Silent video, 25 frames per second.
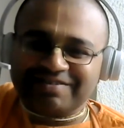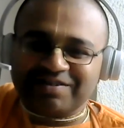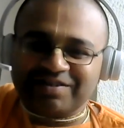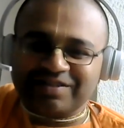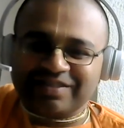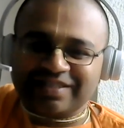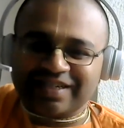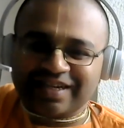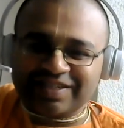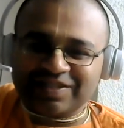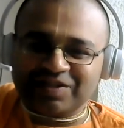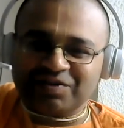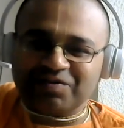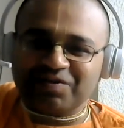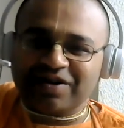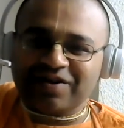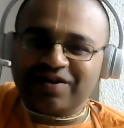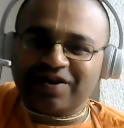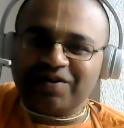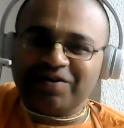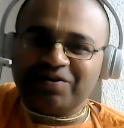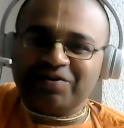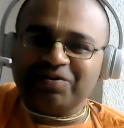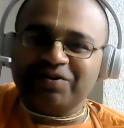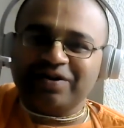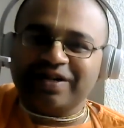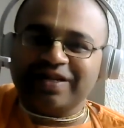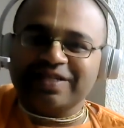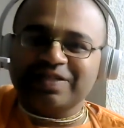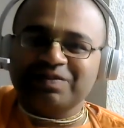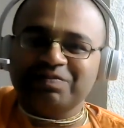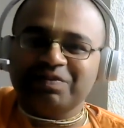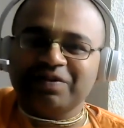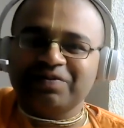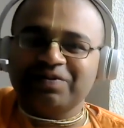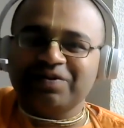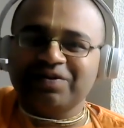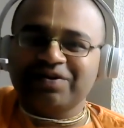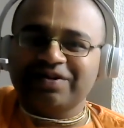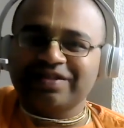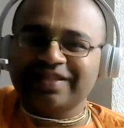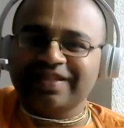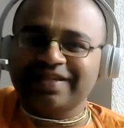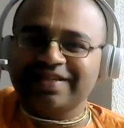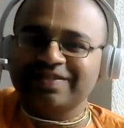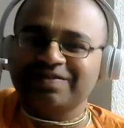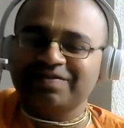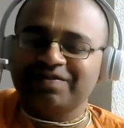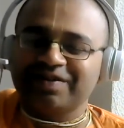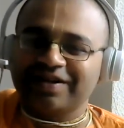so just one or two days before
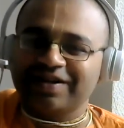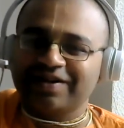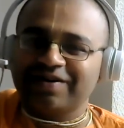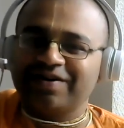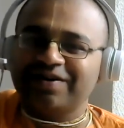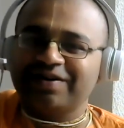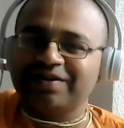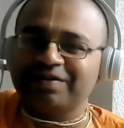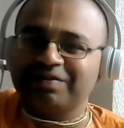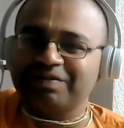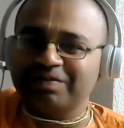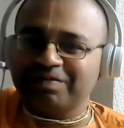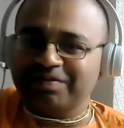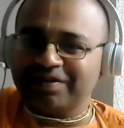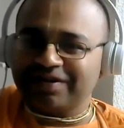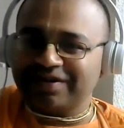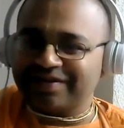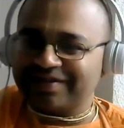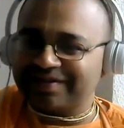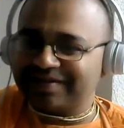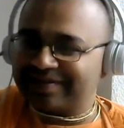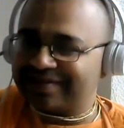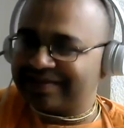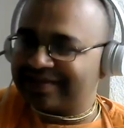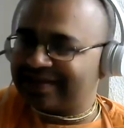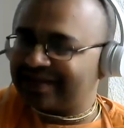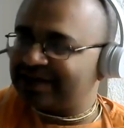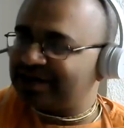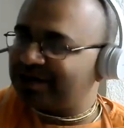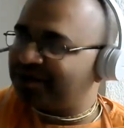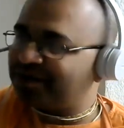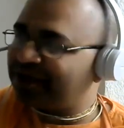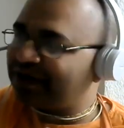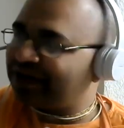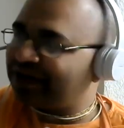things we cannot remember. Just